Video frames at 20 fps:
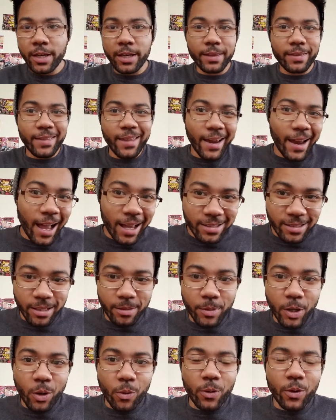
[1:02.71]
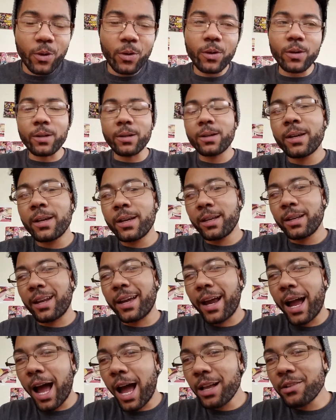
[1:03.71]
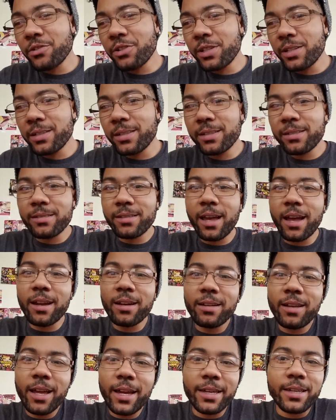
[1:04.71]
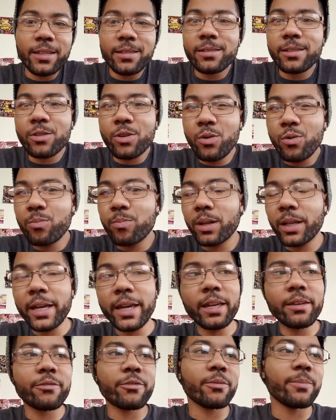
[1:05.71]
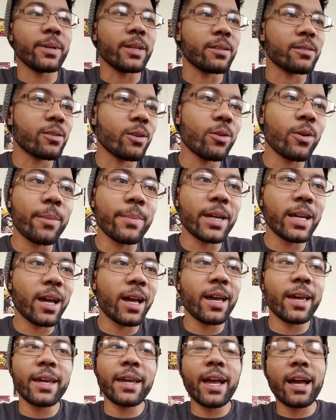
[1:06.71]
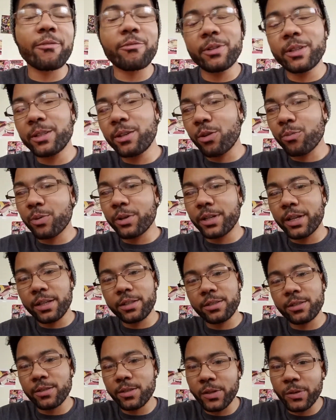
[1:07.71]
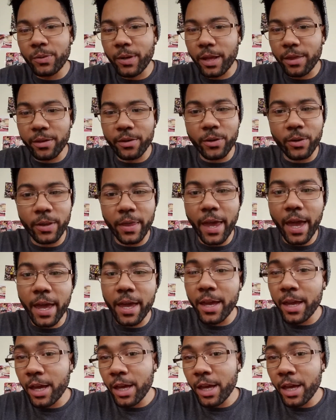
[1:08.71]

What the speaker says: They got something going on. Like Hydrogen is kind of like it's too bland for me. So I mean, I ain't got really no predictions, no nothing on that.